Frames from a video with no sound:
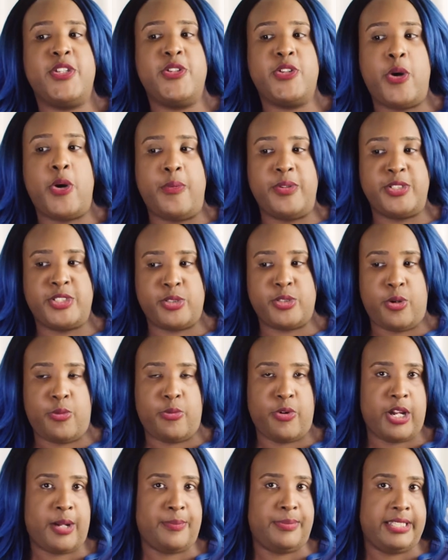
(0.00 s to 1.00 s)
you go into a
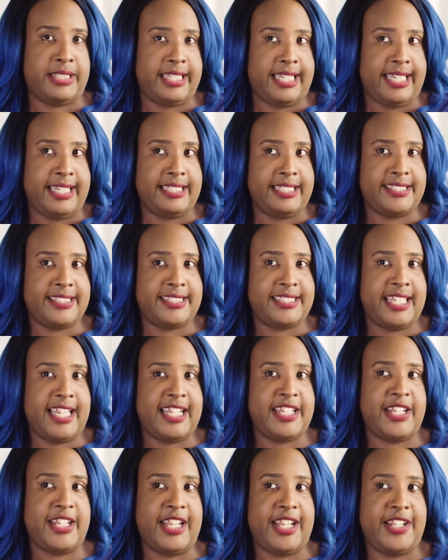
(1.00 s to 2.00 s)
workplace
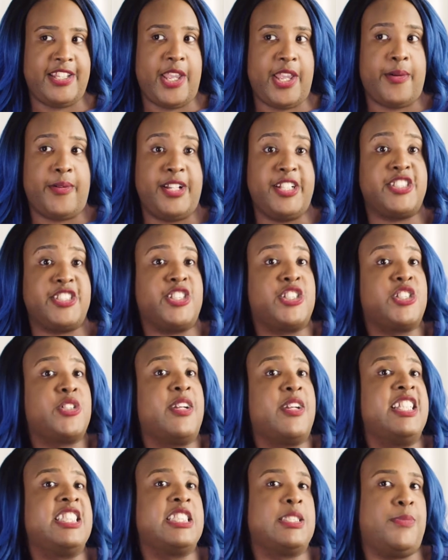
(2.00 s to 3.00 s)
and there is a
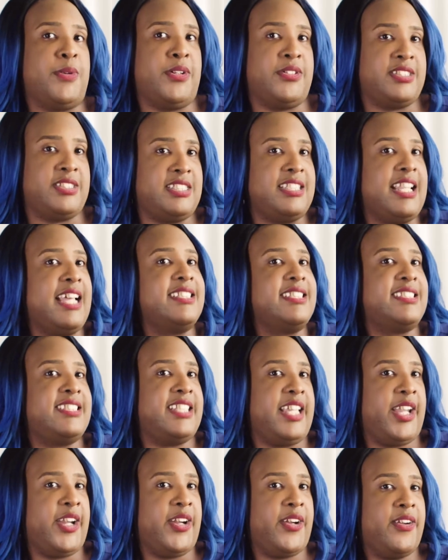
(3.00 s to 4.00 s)
trans person that's
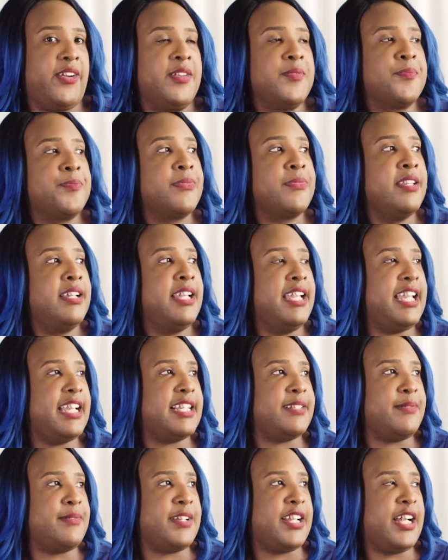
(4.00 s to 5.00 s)
there.
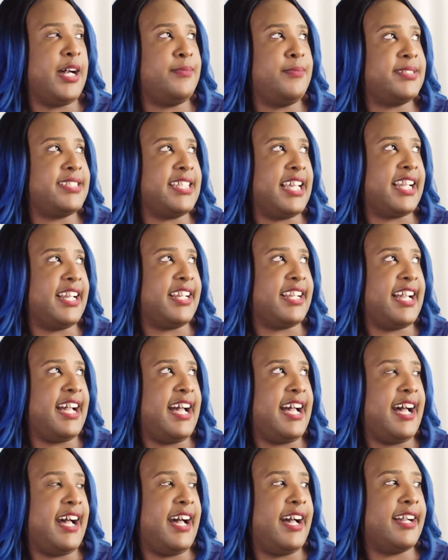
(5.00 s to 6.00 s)
It becomes like a
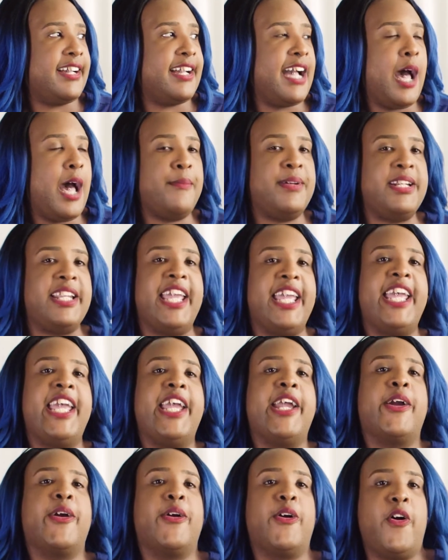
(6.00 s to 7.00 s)
common
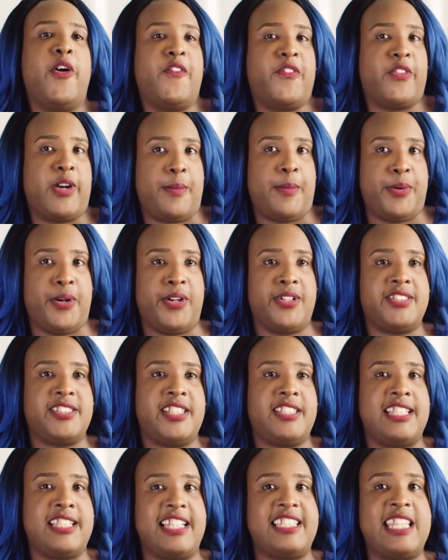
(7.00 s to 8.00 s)
air over a
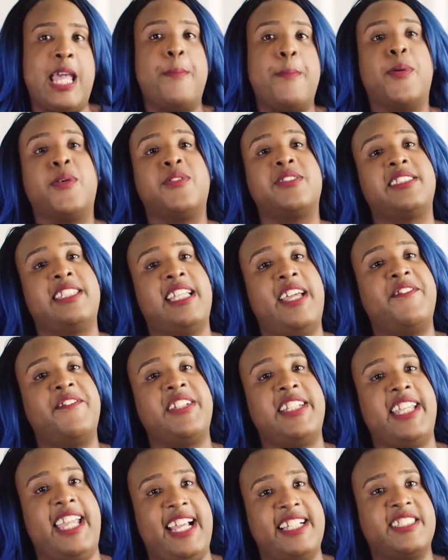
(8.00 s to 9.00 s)
person that person every
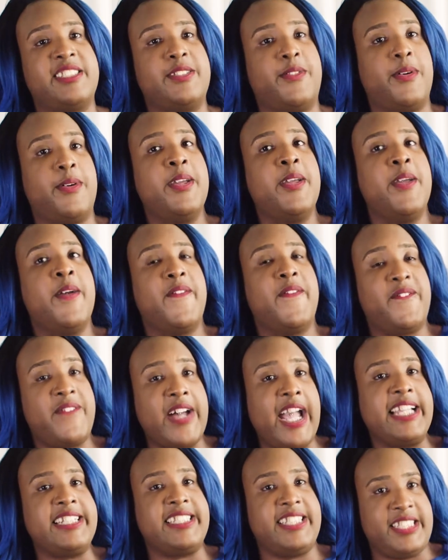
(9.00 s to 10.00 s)
day has to
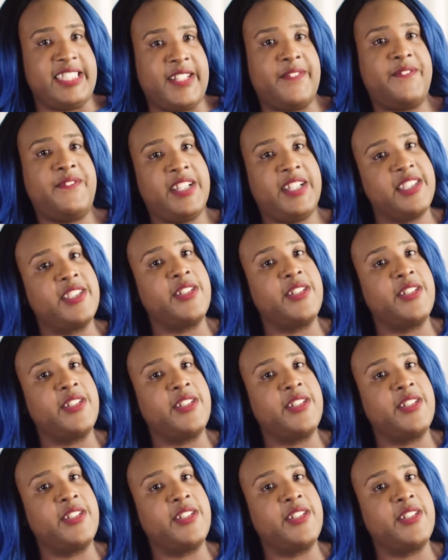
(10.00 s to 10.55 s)
fight to defend